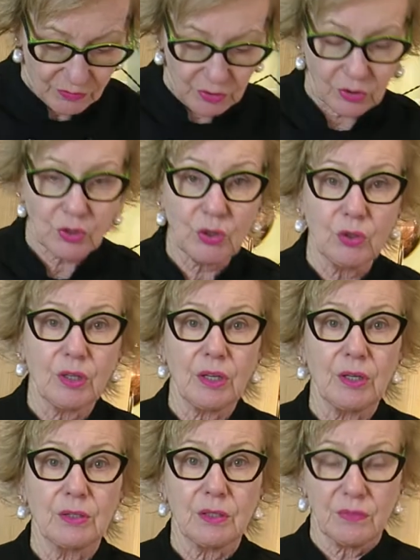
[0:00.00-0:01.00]
got 2
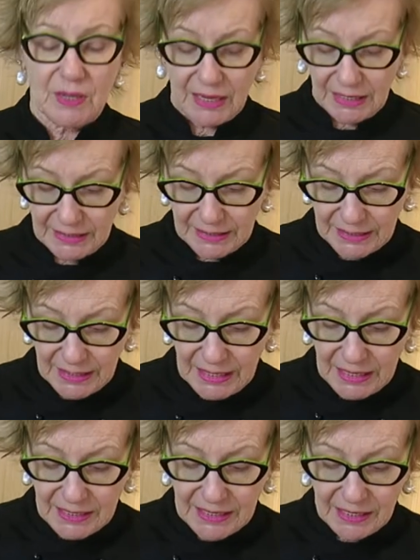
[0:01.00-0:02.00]
cloves of garlic.
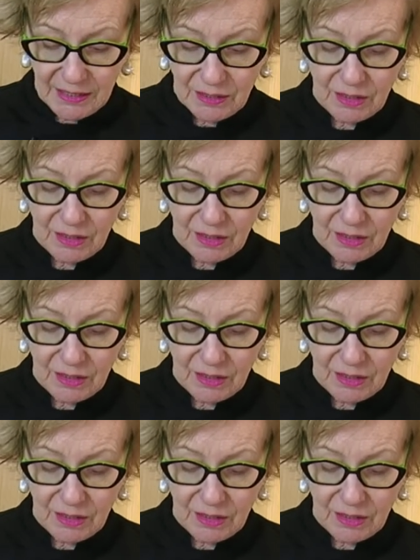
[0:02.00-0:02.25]
Now,